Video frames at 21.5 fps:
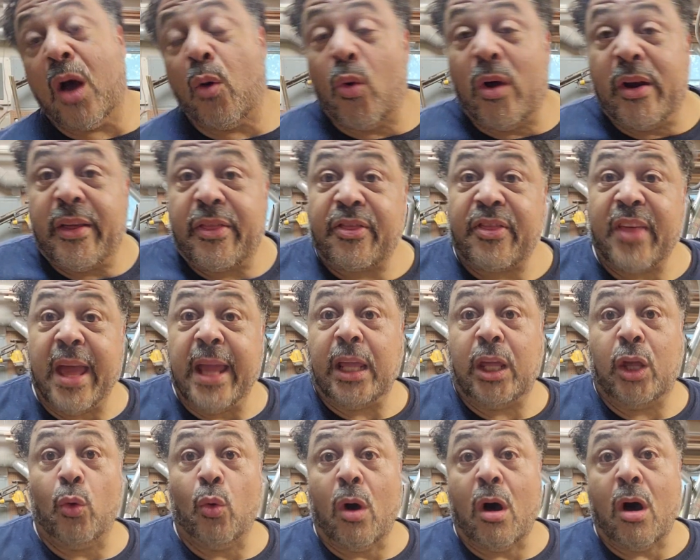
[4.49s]
I want to
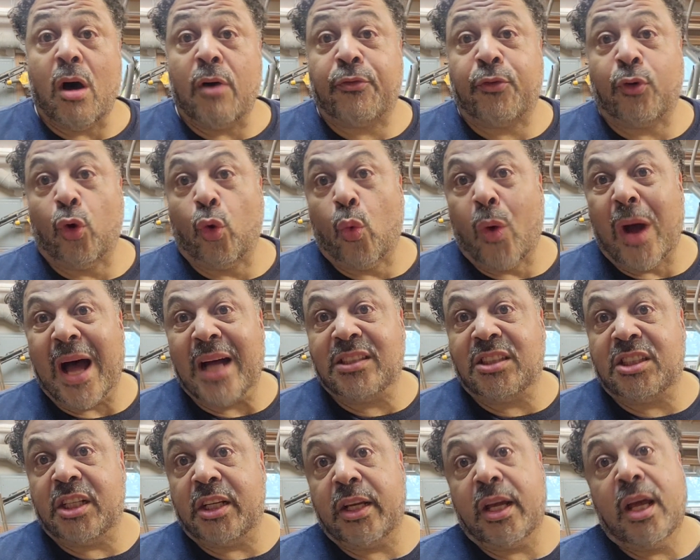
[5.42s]
thank you all for
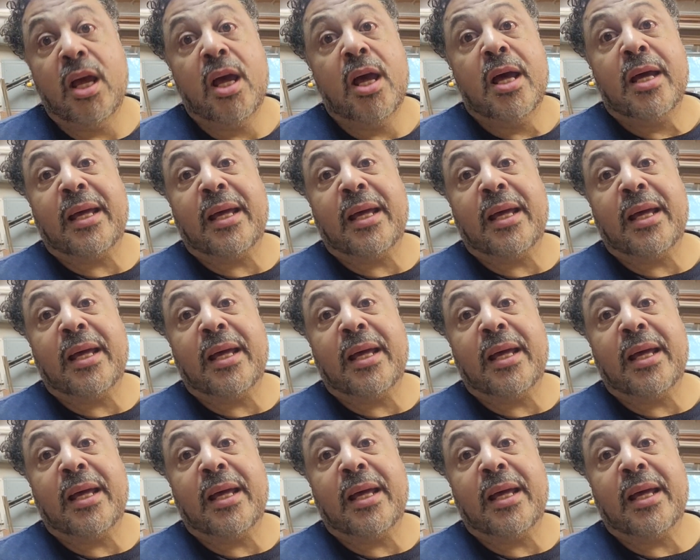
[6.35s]
watching,